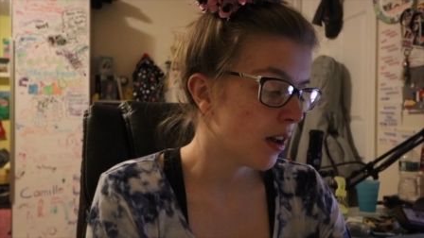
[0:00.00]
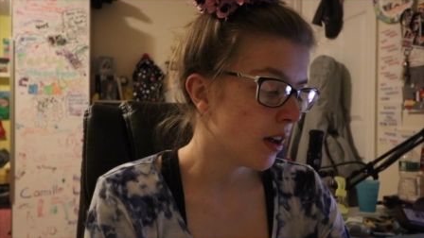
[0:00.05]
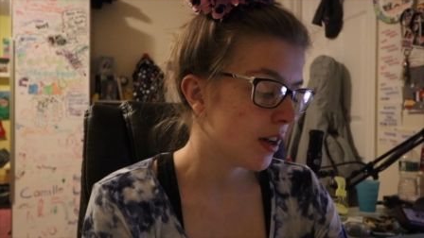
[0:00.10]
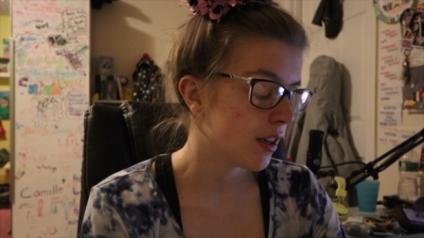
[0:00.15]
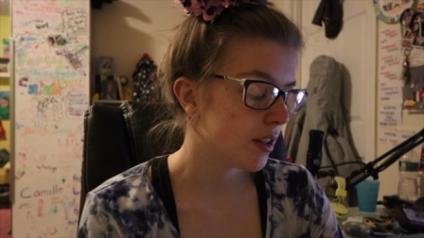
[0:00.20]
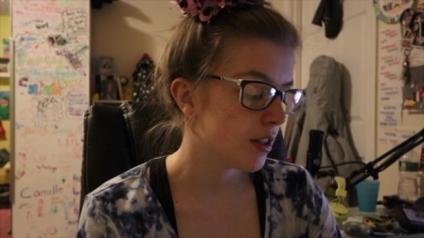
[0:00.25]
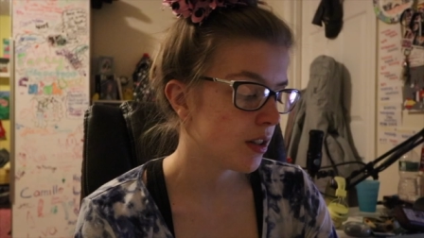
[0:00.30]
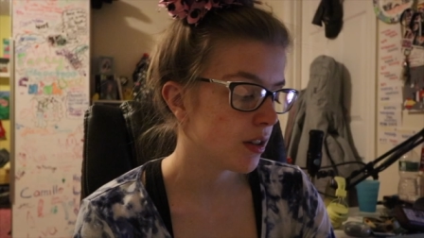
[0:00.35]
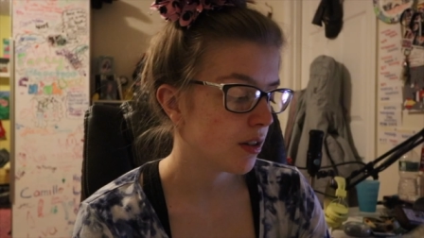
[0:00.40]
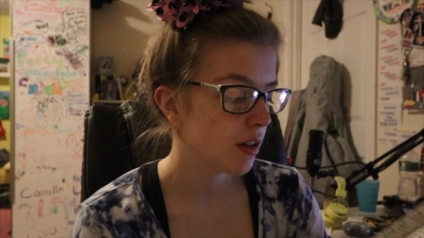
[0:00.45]
I
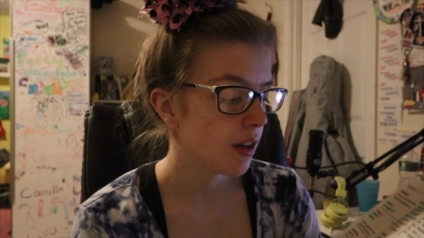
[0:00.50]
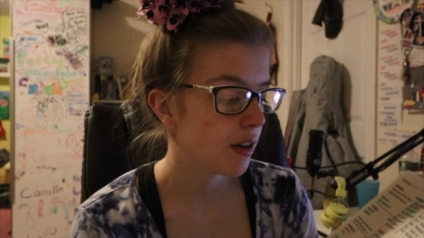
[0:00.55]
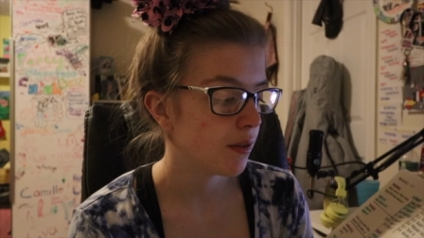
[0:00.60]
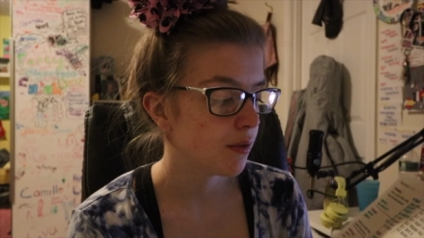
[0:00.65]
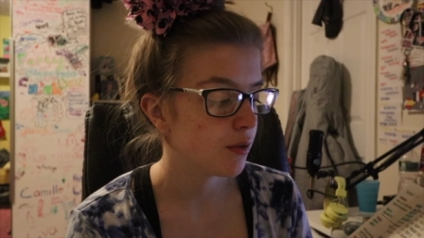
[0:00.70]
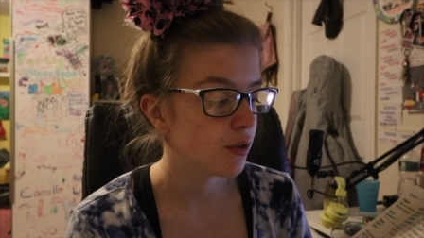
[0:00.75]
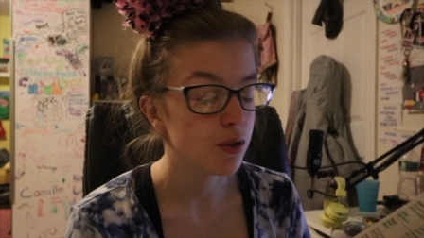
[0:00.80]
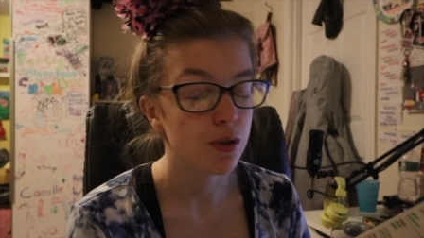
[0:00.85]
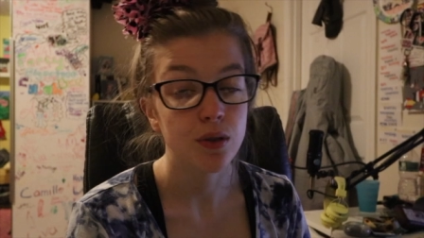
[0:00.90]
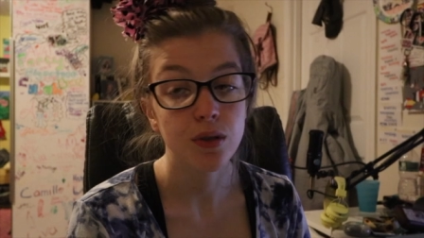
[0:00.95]
still have
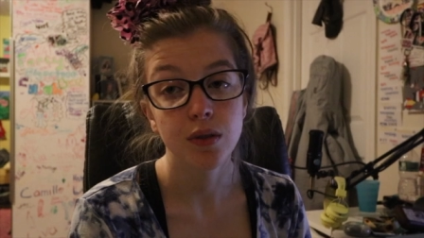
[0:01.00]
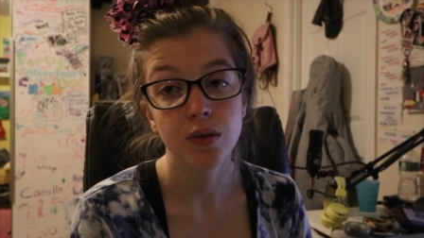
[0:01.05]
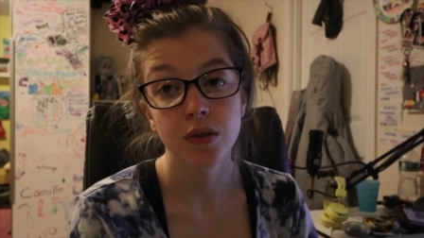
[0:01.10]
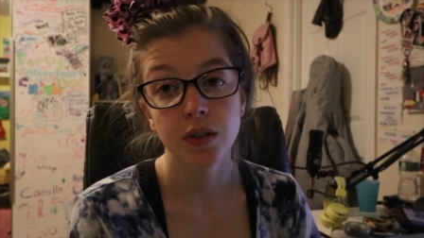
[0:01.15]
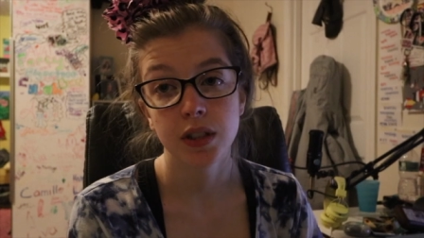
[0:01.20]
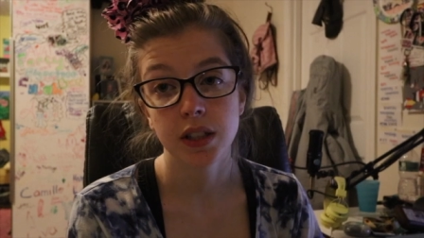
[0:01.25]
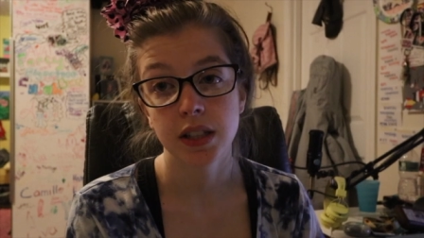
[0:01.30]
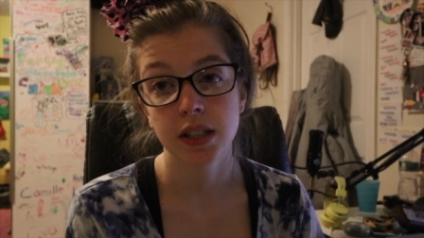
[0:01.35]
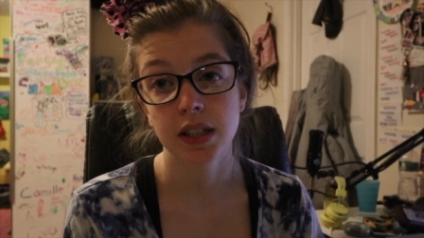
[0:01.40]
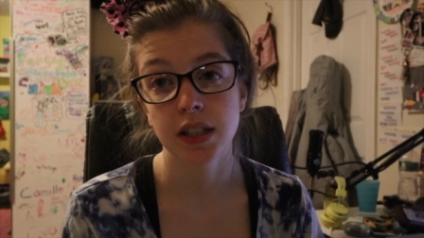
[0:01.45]
two
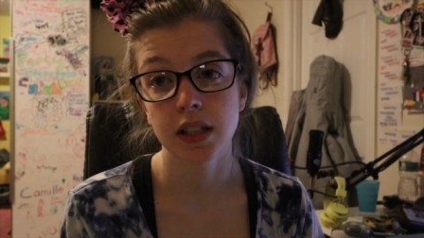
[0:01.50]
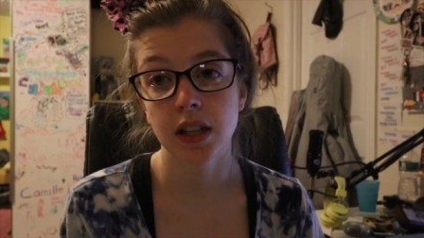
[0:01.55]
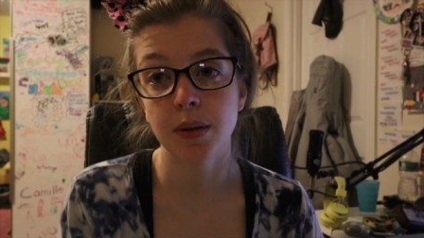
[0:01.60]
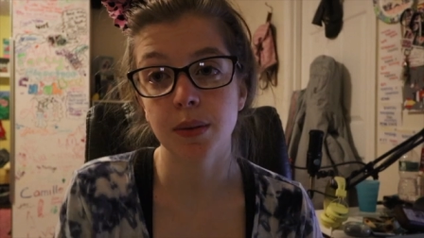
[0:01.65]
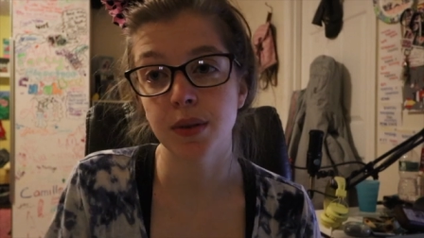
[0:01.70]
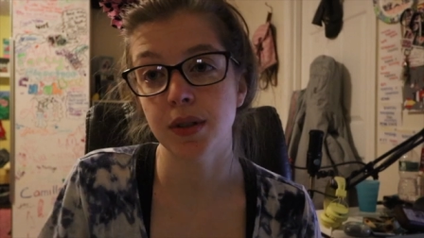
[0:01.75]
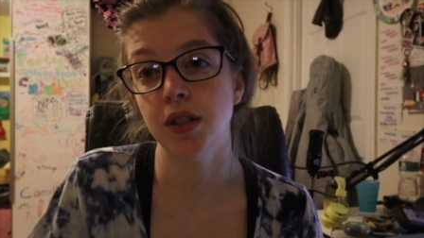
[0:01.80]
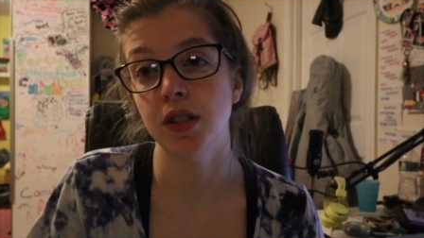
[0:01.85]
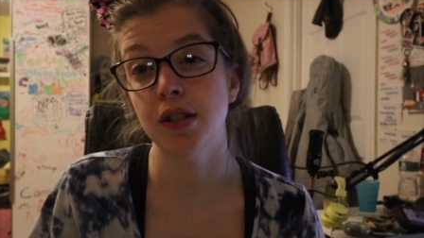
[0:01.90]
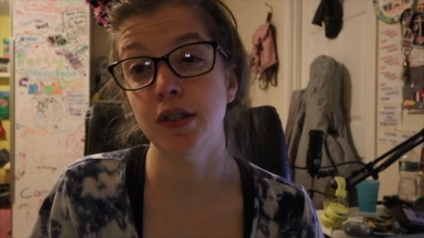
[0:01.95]
physics
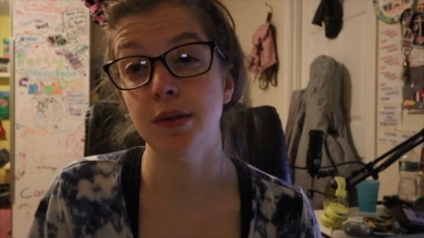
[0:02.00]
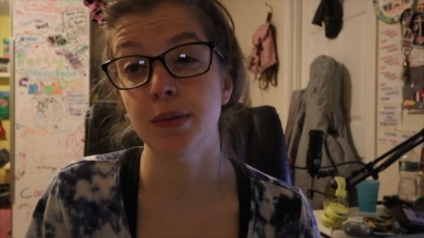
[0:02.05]
assignments to do,